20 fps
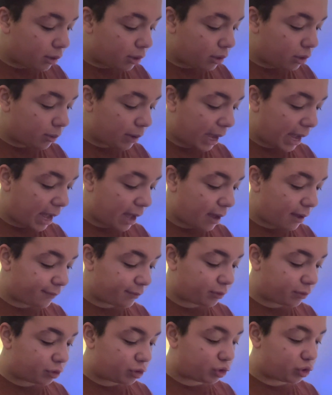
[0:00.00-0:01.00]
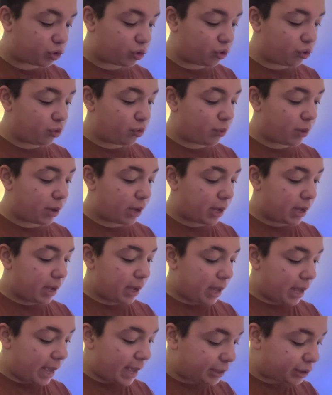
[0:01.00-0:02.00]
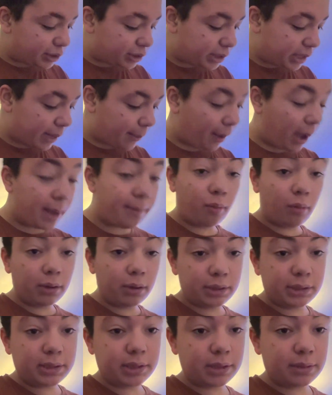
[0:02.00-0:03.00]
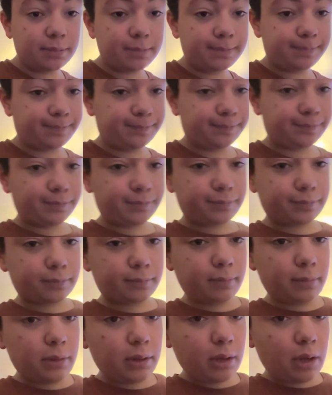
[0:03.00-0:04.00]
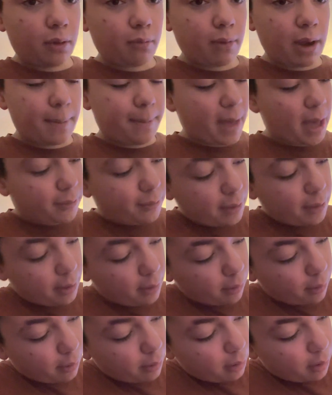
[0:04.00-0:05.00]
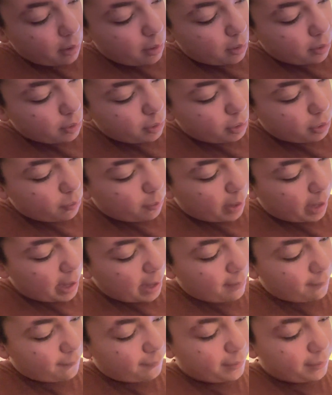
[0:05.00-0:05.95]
You have two HDMI ports right back there. You have